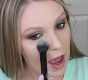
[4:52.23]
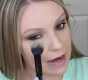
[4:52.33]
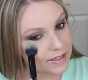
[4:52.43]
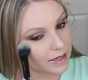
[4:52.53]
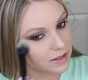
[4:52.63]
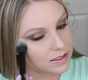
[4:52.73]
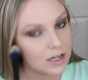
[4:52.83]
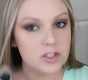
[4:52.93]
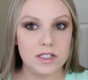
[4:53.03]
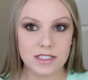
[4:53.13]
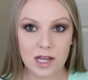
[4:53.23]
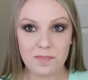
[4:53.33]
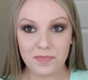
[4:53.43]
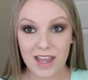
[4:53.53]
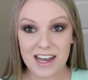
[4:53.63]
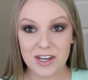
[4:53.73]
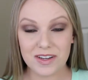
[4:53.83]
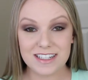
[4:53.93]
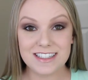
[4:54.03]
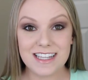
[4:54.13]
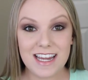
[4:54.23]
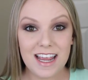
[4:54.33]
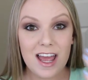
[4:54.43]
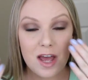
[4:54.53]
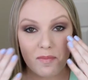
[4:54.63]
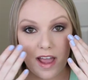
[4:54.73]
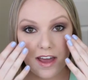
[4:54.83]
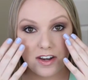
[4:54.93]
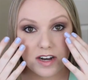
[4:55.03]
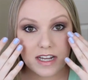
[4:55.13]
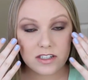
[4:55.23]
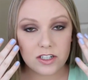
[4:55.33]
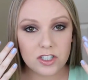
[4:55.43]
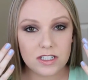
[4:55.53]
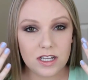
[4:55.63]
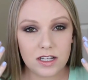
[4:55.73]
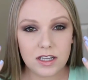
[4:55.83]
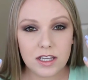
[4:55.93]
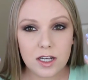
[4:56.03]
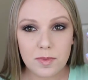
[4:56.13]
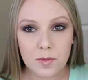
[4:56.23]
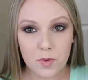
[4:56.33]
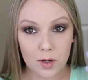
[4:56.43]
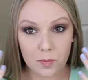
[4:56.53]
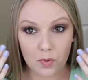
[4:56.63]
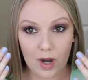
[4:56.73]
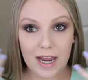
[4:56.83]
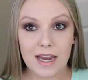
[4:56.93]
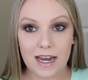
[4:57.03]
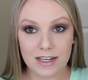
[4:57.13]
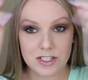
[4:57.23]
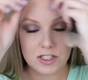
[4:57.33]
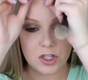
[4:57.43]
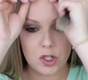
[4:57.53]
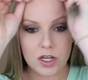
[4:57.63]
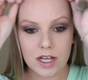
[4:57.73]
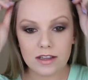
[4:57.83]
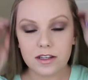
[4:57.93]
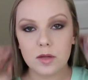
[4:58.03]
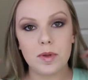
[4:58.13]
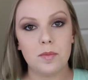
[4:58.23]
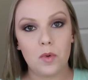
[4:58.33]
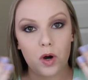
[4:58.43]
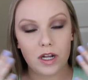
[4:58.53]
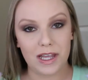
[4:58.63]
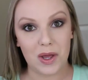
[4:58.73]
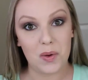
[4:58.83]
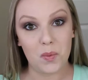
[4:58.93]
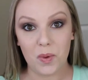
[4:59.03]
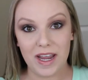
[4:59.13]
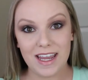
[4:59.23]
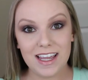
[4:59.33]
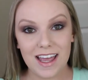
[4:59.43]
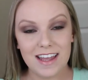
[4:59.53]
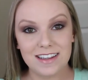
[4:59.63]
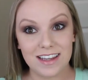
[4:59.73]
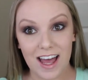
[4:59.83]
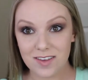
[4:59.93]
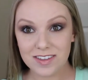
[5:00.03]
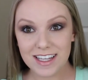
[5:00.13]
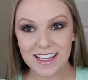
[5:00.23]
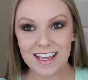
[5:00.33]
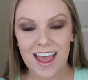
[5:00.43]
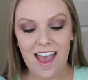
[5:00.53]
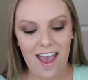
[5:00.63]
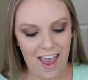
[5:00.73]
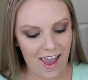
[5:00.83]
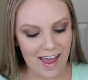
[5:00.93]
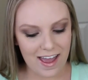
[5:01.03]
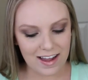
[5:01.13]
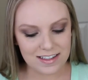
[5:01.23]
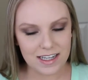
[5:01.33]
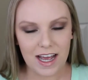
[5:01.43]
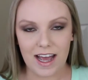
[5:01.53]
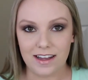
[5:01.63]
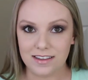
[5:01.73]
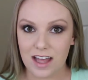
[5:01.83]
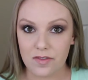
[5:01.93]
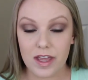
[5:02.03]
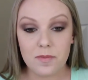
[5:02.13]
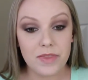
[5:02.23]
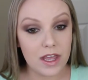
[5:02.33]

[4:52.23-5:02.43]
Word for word: I take this extra step and you can see my under eyes are just a little bit more bright and I just look a little bit more like awake and lively, and I love it.